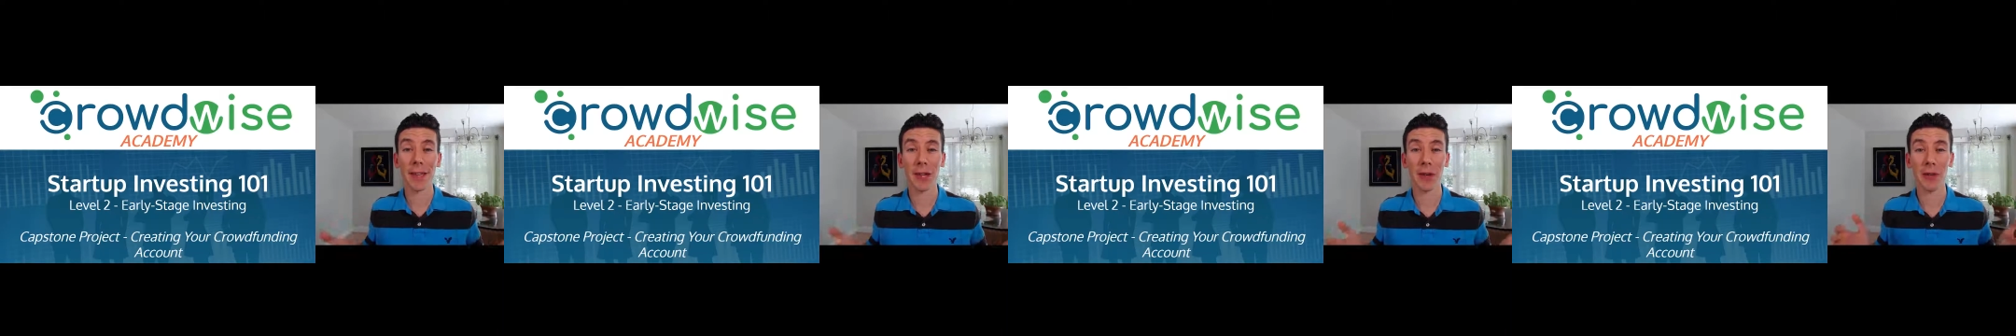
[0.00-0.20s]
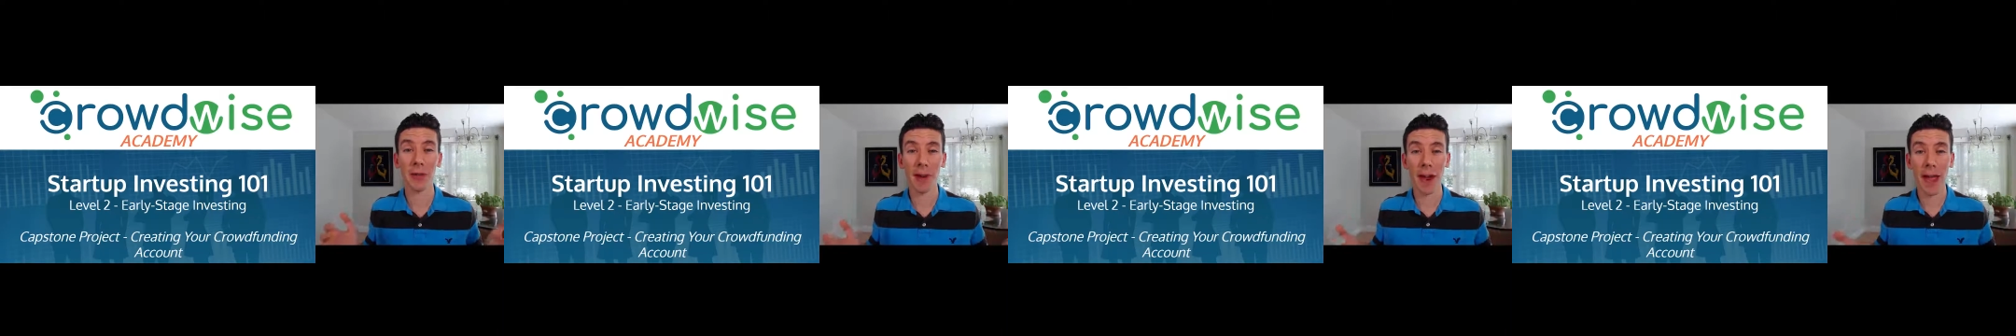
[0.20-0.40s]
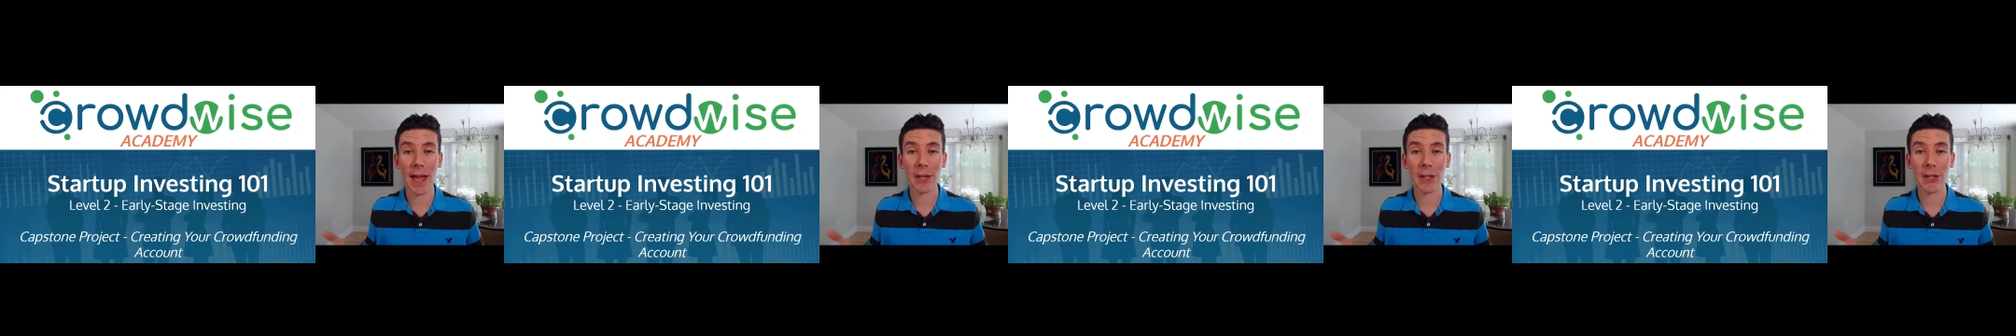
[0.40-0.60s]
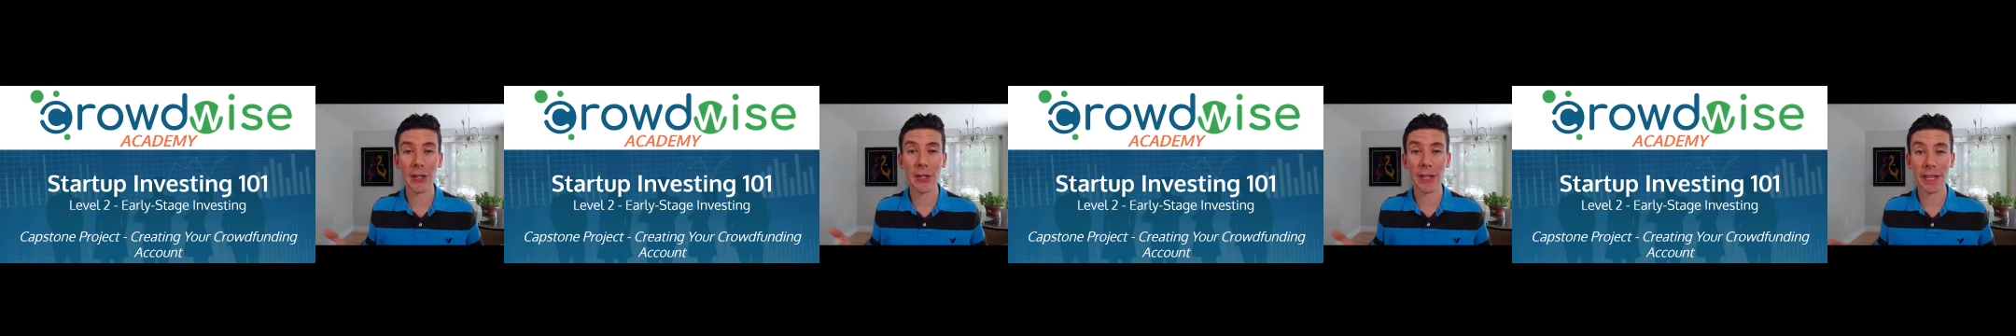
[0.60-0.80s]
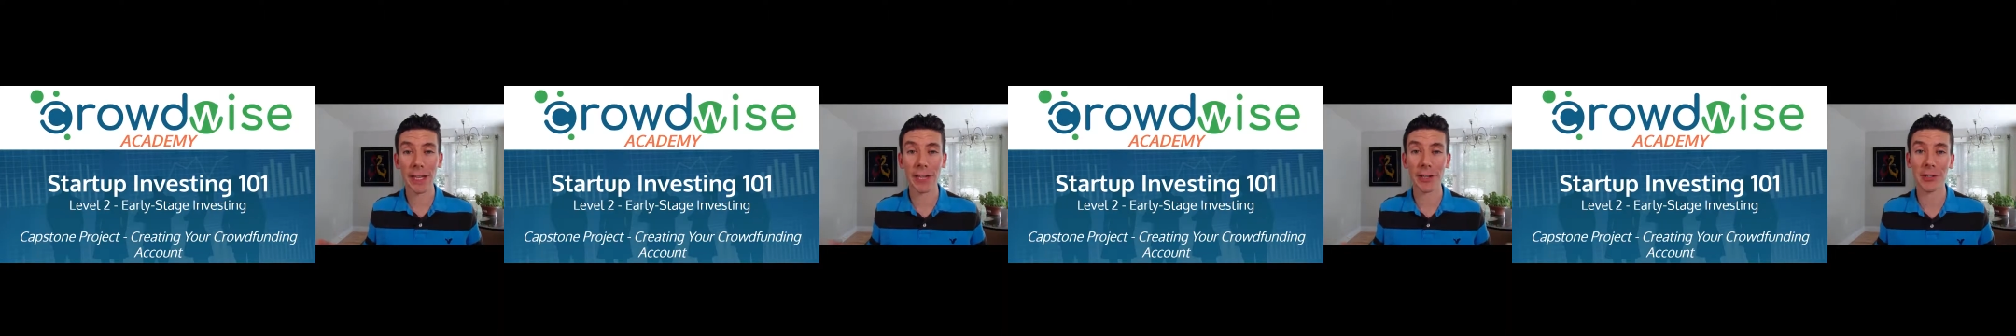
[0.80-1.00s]

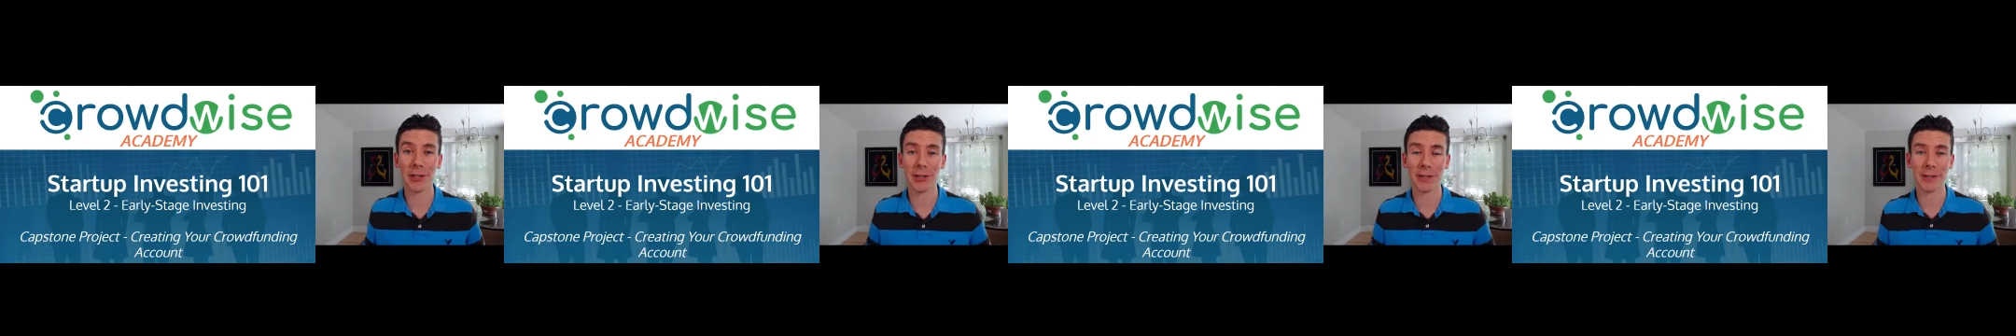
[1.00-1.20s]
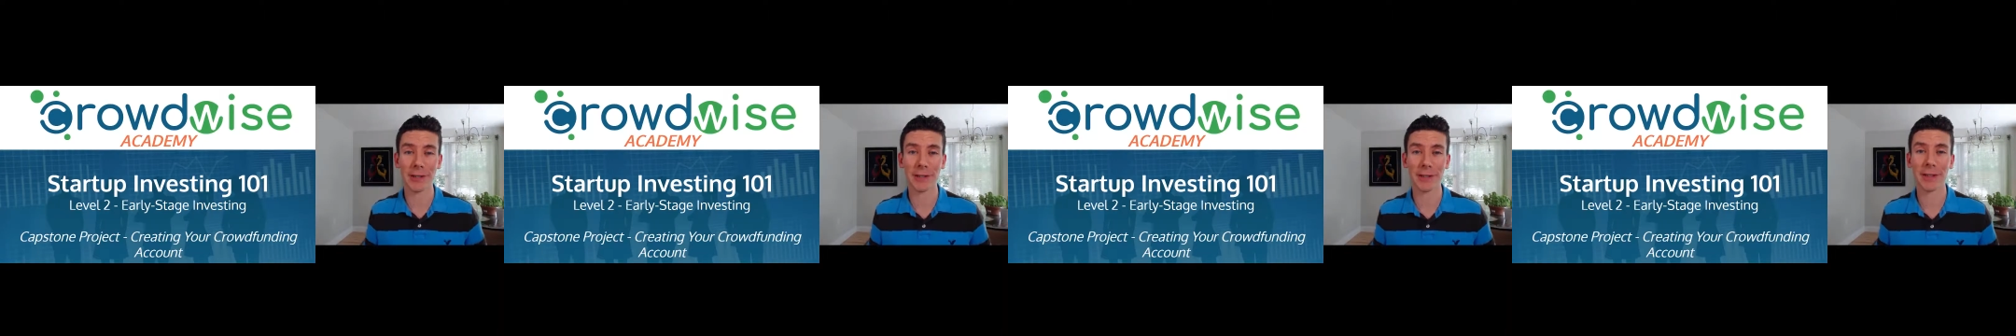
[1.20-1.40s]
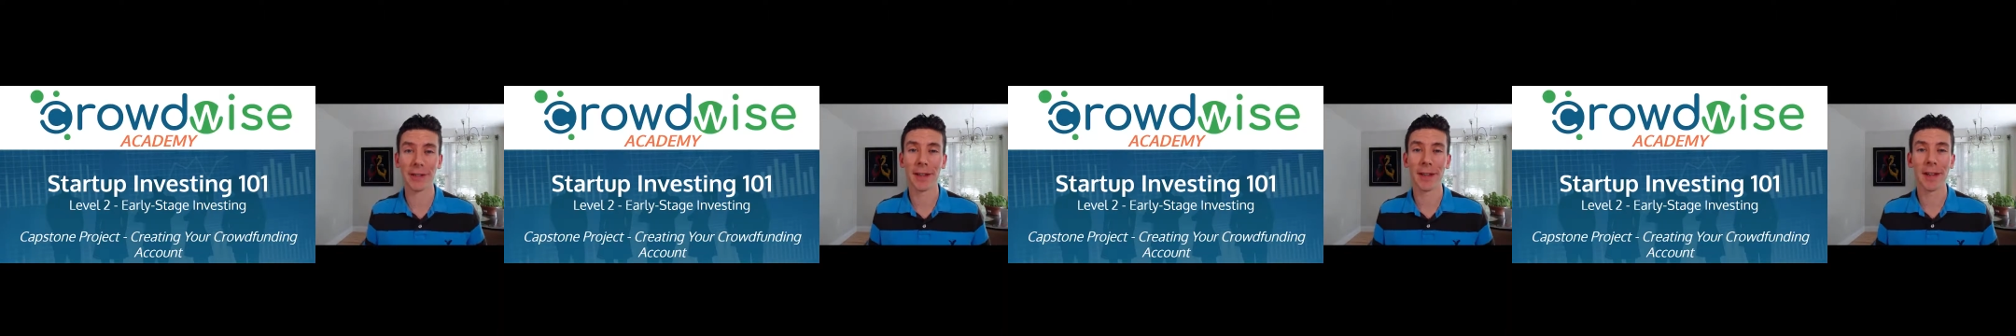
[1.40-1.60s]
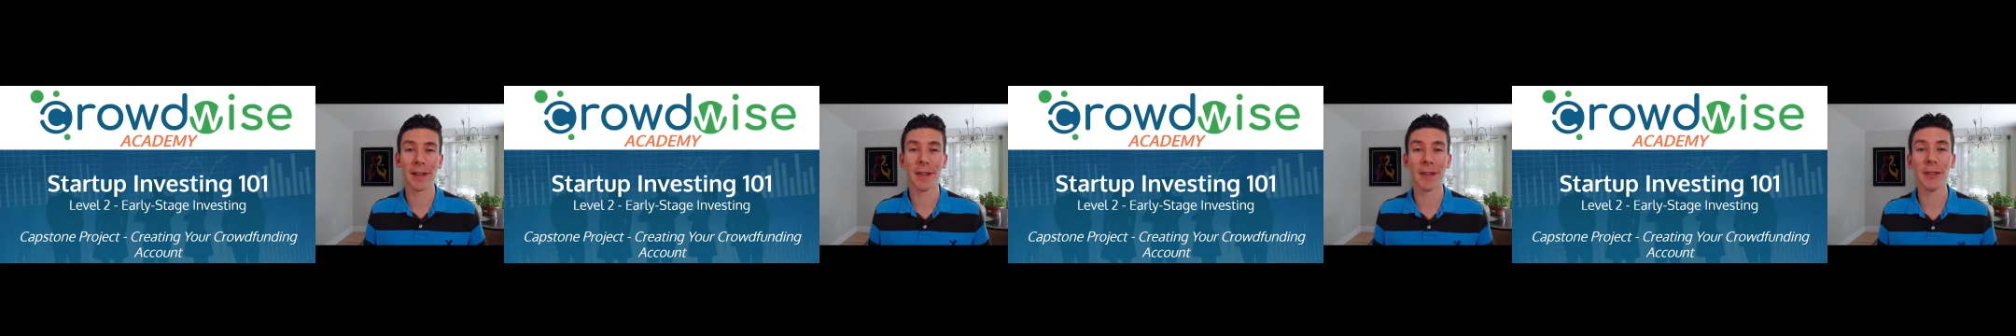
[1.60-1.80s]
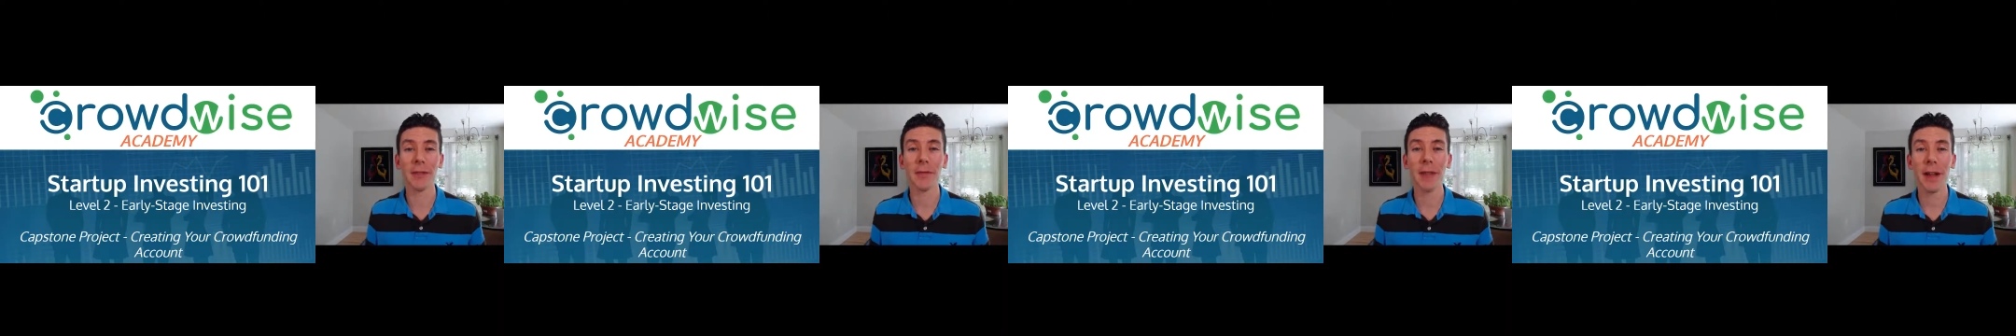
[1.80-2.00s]
Congratulations!
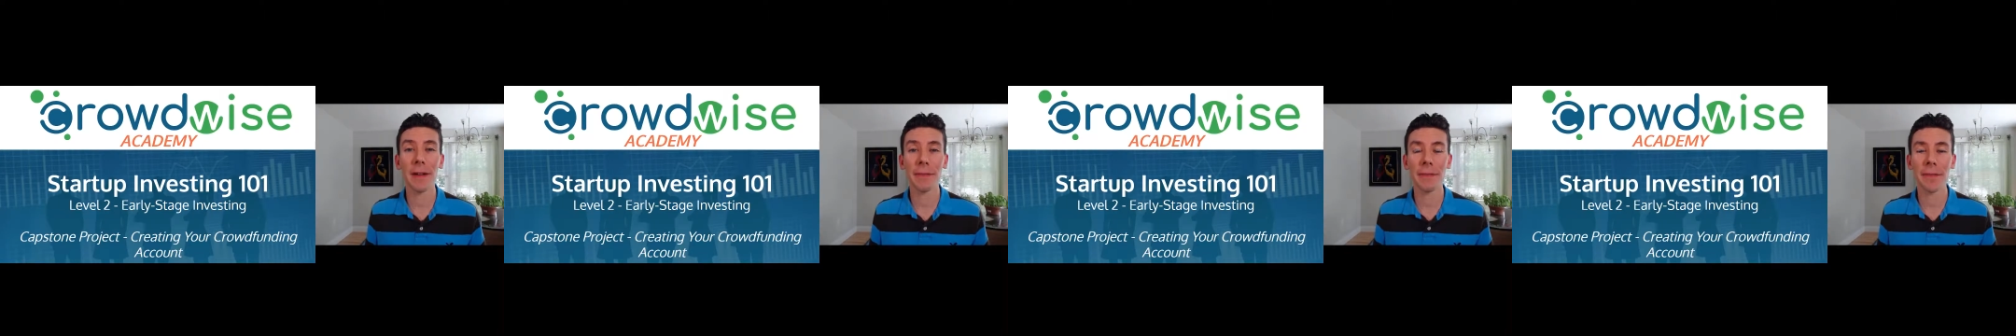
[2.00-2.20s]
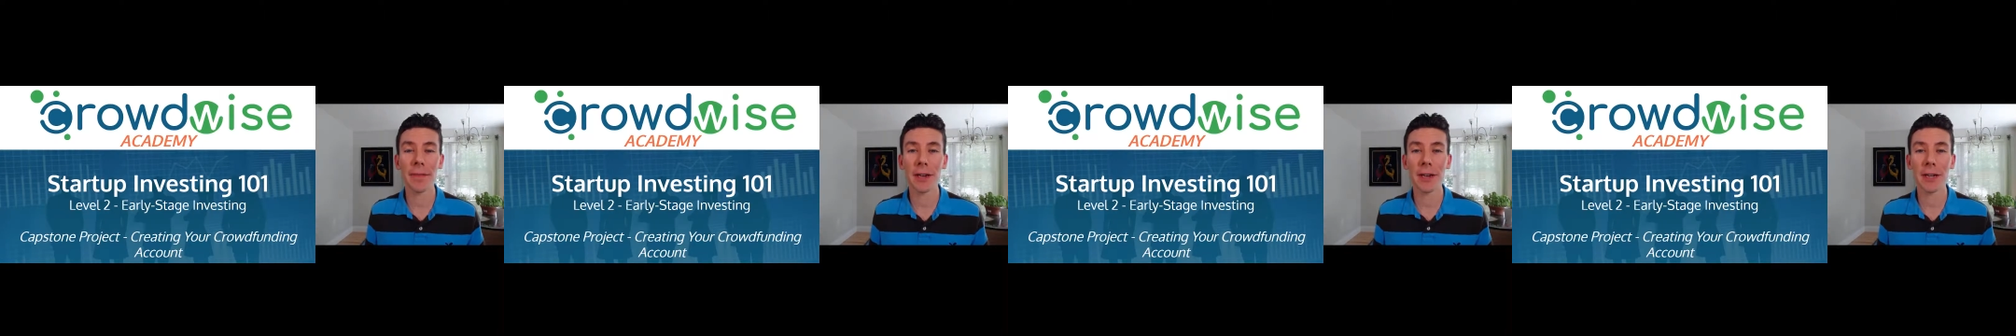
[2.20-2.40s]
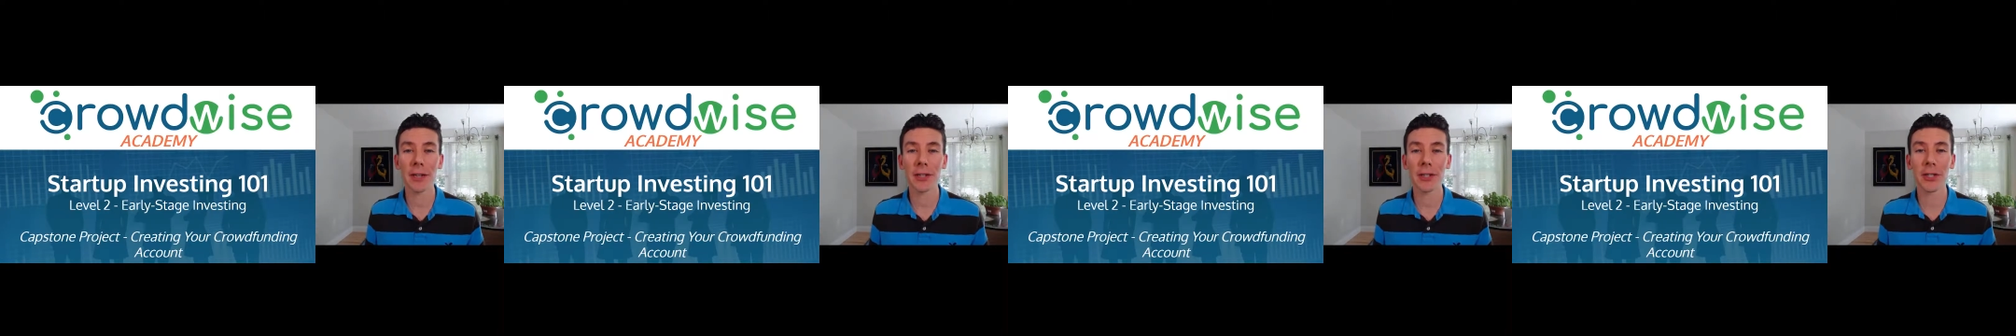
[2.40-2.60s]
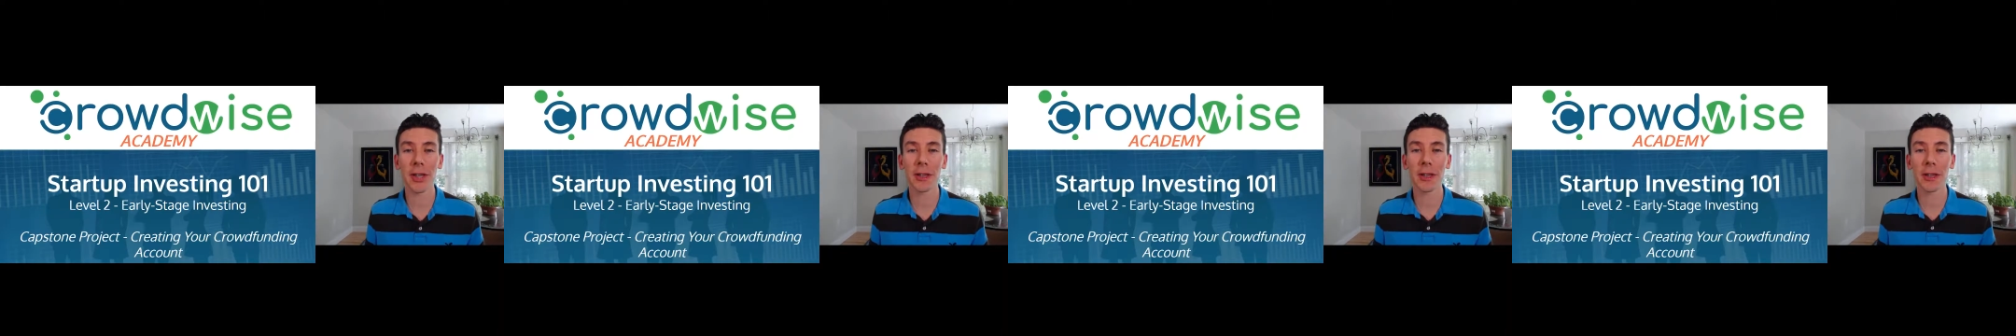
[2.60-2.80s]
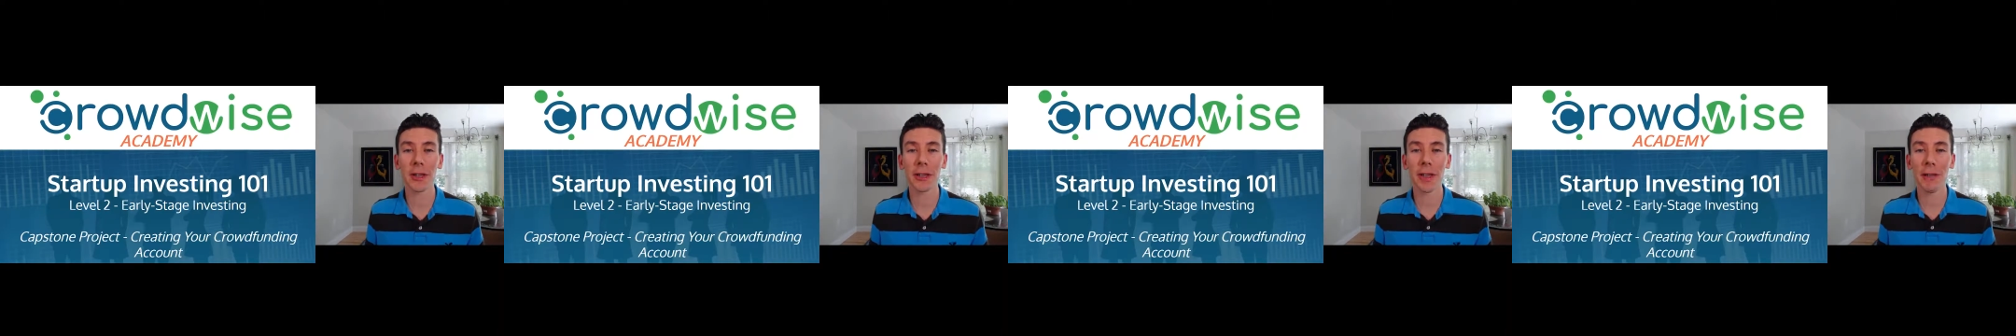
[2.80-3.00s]
You have
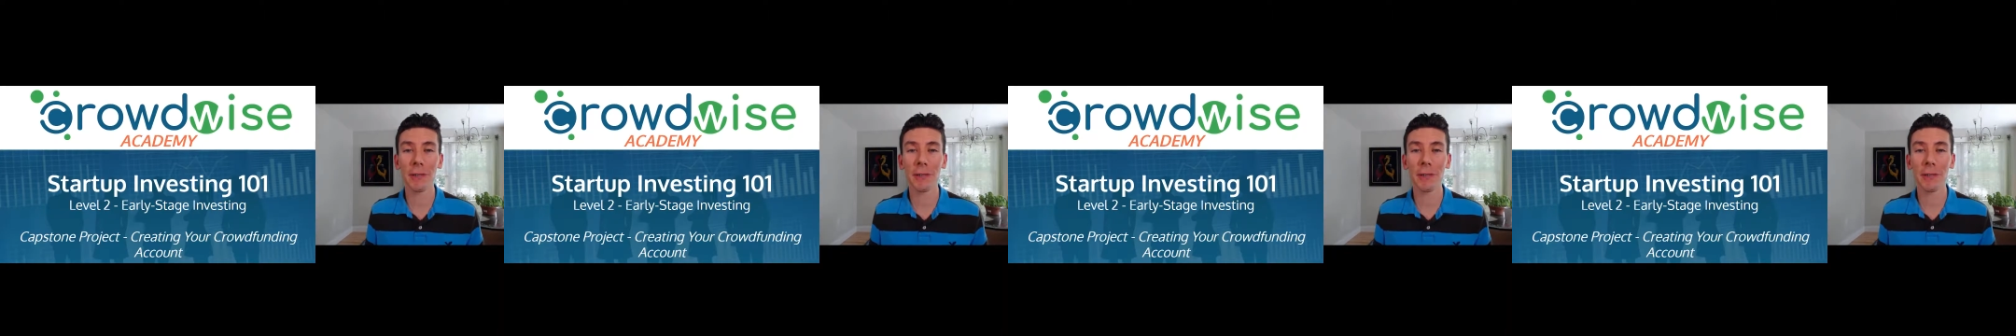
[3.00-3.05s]
finished the